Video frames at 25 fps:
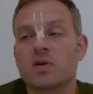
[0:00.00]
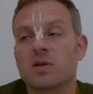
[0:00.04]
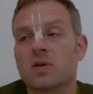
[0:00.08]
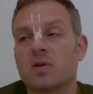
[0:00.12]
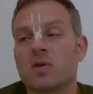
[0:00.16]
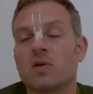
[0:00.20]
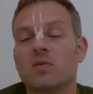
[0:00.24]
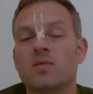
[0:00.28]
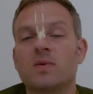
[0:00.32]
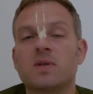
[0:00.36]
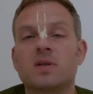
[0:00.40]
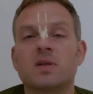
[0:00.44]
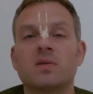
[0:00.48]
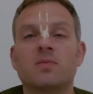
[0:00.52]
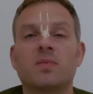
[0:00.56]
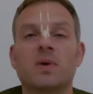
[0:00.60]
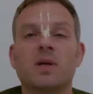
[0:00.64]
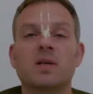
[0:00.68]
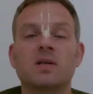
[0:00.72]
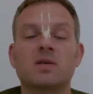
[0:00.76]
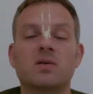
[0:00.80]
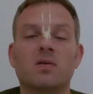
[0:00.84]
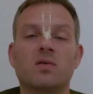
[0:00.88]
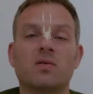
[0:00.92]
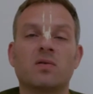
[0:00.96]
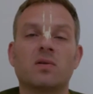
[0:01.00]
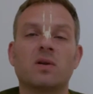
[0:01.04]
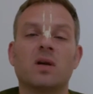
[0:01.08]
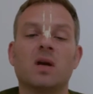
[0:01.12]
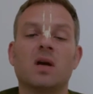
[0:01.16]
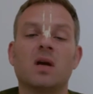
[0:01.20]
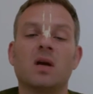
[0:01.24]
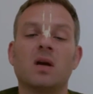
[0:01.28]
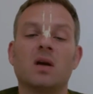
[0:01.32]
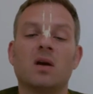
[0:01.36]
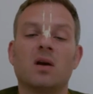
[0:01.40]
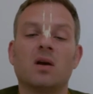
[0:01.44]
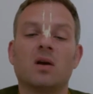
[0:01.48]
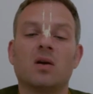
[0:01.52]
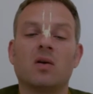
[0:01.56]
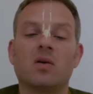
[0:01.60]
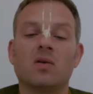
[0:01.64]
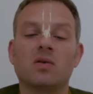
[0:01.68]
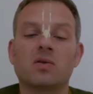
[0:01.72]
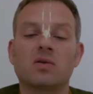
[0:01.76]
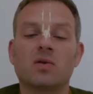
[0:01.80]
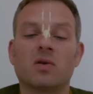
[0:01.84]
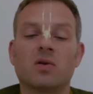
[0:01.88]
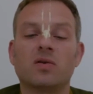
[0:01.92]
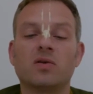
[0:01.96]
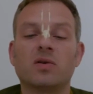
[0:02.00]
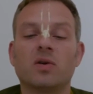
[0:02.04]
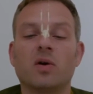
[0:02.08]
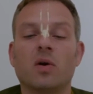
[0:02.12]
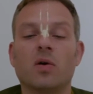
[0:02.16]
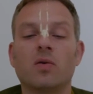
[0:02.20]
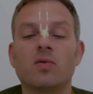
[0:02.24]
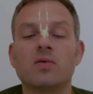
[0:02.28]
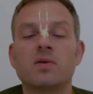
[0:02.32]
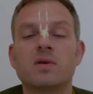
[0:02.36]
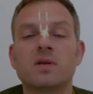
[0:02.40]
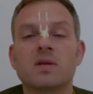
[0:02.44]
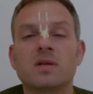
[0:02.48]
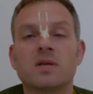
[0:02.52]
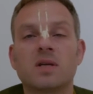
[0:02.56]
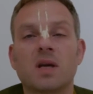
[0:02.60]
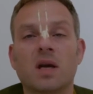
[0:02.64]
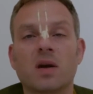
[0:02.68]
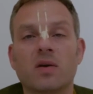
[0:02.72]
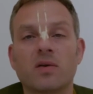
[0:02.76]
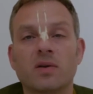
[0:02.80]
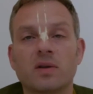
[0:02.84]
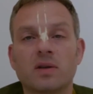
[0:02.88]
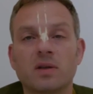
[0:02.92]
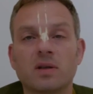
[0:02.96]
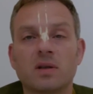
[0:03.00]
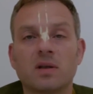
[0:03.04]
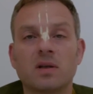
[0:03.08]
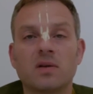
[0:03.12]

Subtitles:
it always depends also on your own sincerity.